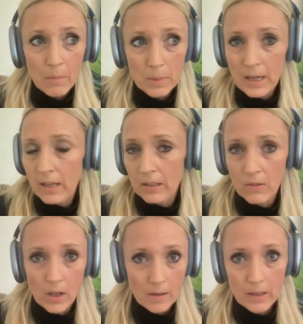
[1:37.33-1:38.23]
because of
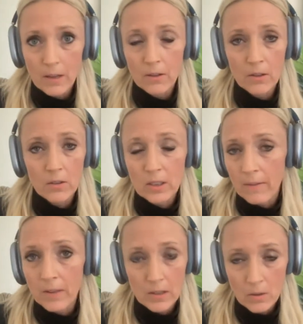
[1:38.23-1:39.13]
all of the other
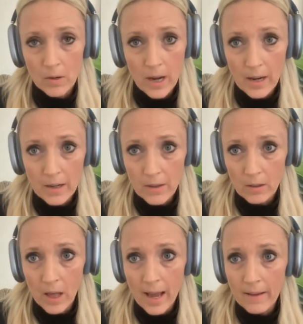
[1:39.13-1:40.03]
stuff that's going on in their
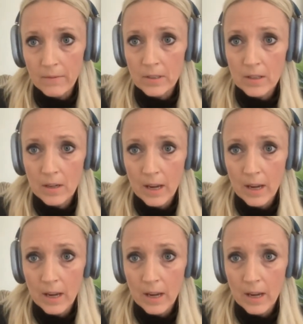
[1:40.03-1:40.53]
lives